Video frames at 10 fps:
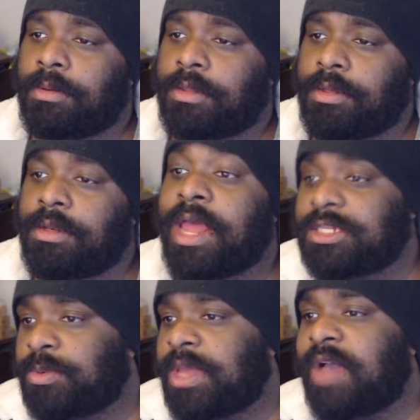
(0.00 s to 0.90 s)

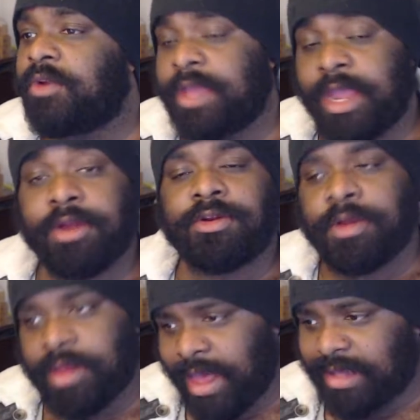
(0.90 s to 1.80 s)
Next, we have your character
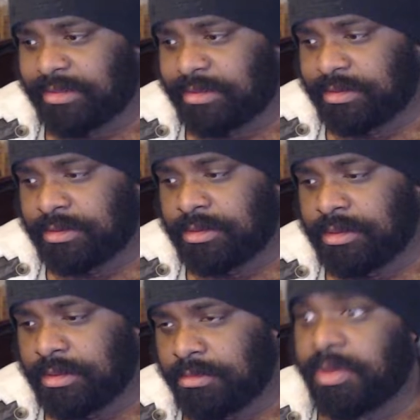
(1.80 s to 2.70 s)
class.
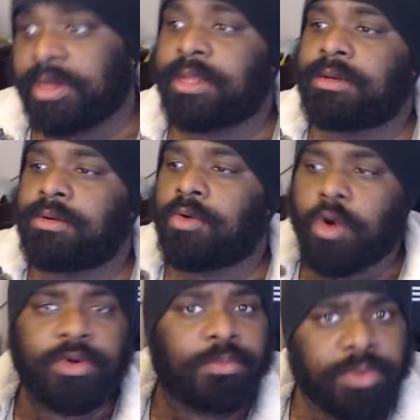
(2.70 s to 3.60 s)
But in
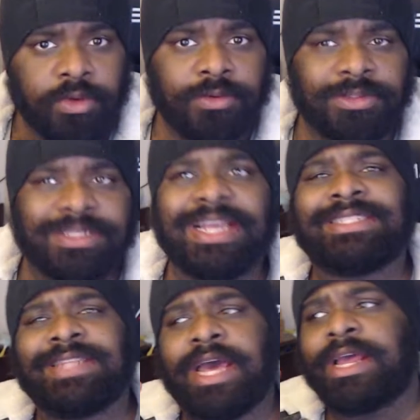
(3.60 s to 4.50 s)
Orbital Blues,
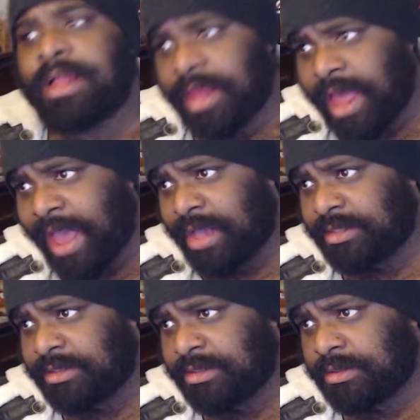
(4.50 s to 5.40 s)
it's not a
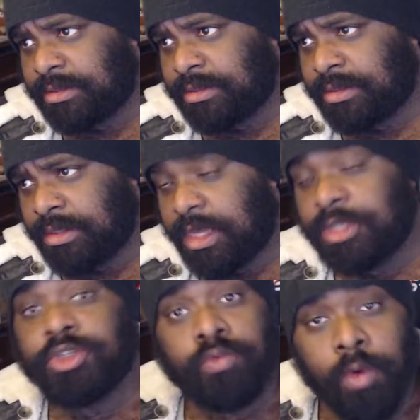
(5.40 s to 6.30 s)
class.
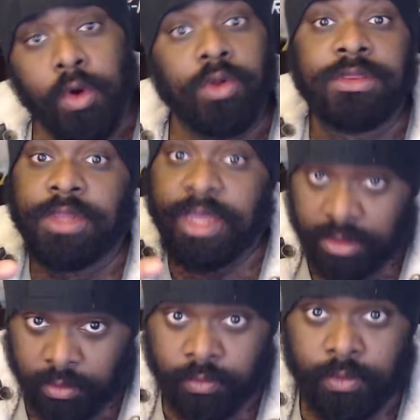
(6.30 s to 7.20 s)
It's your role in
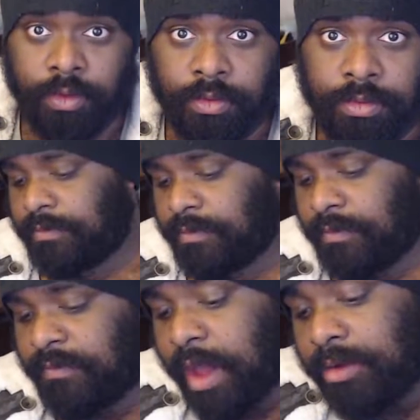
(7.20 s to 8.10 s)
the crew.
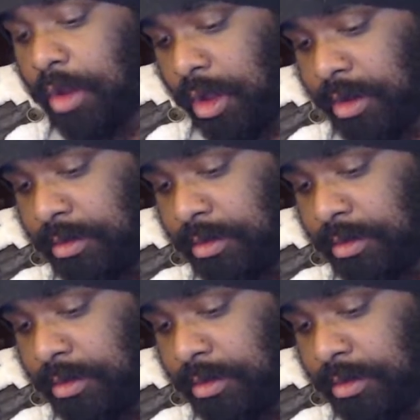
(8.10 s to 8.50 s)
Found on